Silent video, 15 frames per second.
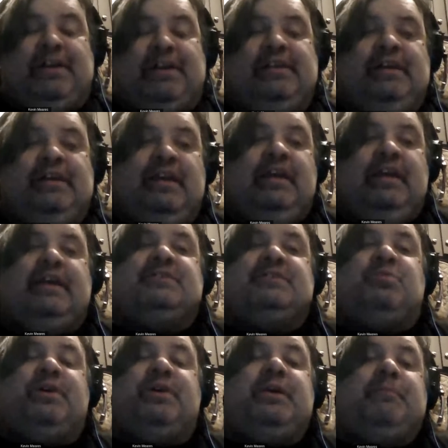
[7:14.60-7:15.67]
about it
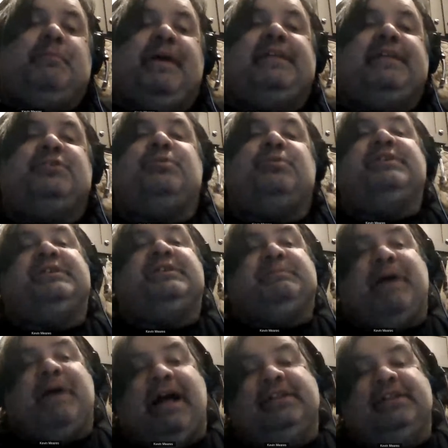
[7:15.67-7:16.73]
is William Penn's
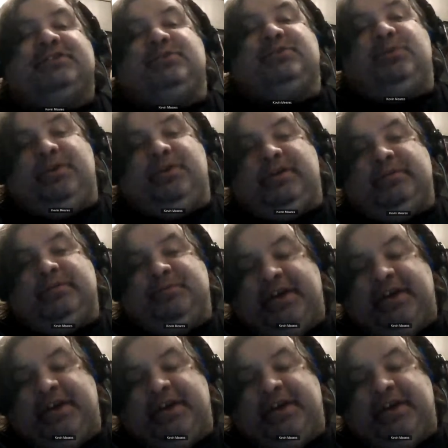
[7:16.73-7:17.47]
response to her